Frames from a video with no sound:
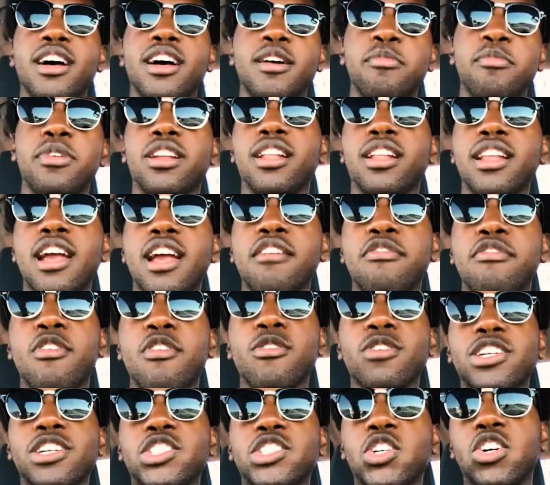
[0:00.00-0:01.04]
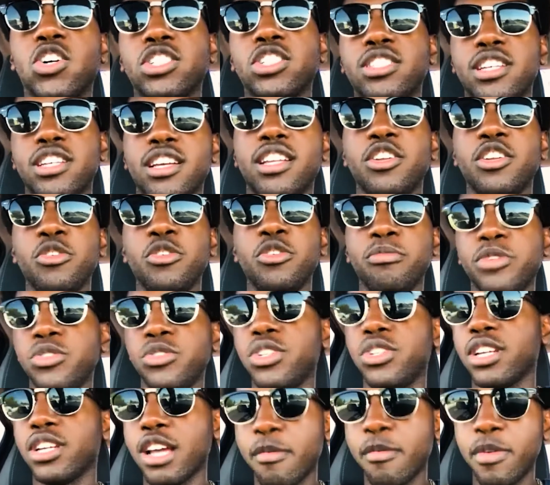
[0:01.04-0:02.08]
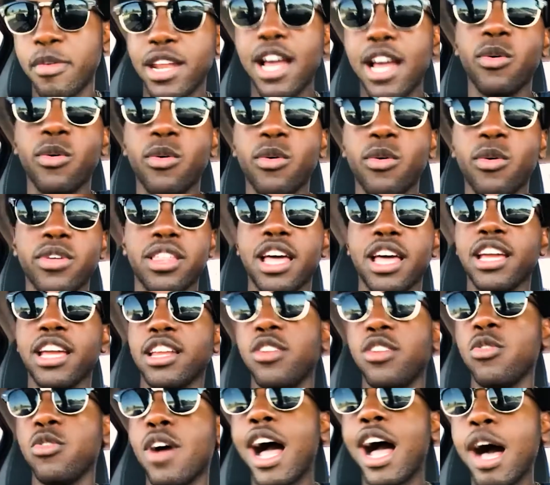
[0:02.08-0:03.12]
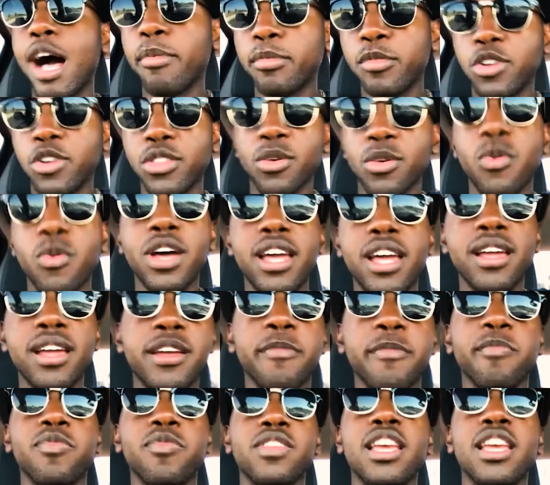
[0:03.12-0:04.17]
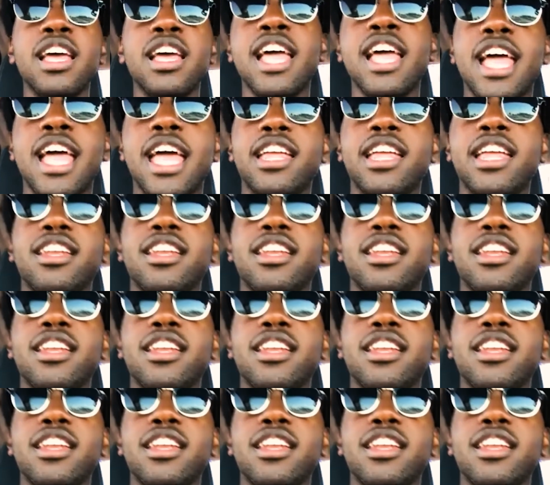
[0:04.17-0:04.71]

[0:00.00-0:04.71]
putting a lot of focus onto new music coming out with, like, a new album on the way. And,